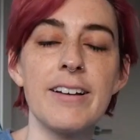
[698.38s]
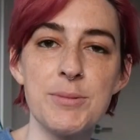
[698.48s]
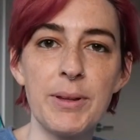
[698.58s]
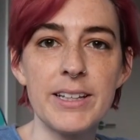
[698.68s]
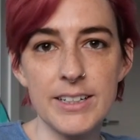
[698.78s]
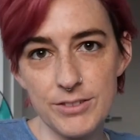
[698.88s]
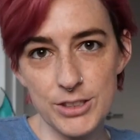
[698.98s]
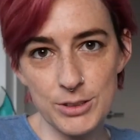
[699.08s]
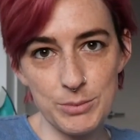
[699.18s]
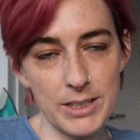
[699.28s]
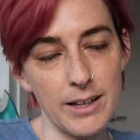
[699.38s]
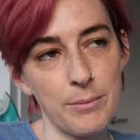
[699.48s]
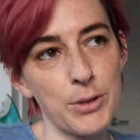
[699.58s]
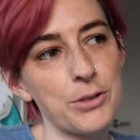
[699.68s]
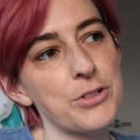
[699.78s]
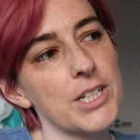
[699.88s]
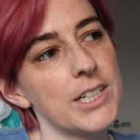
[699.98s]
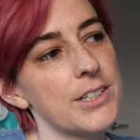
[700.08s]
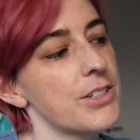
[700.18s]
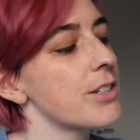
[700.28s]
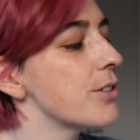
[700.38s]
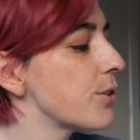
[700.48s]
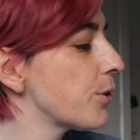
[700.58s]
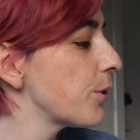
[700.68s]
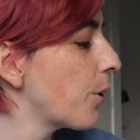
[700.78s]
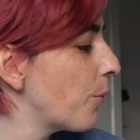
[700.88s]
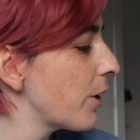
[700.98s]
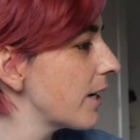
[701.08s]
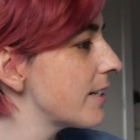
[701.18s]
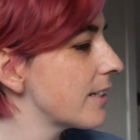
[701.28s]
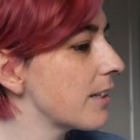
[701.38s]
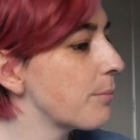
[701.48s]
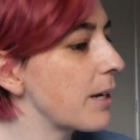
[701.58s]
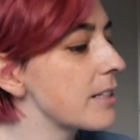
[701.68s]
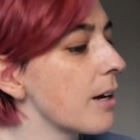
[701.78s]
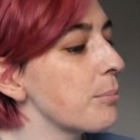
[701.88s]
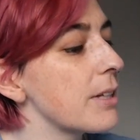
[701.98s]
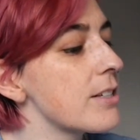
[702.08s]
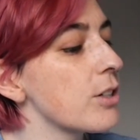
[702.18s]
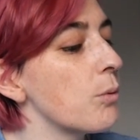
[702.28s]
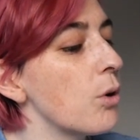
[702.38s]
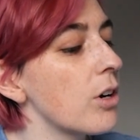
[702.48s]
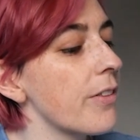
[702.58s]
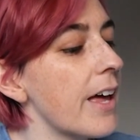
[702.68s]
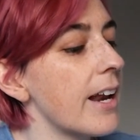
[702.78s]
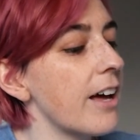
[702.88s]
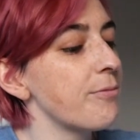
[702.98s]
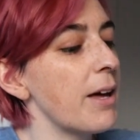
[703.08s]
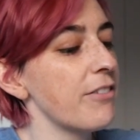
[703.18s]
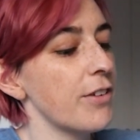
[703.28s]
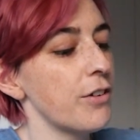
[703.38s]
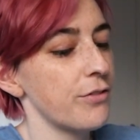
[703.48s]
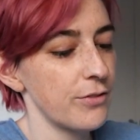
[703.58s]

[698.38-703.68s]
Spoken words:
I spent the afternoon with the camera on charge, so what I did in the meantime, please don't walk on that, Elf Mouth,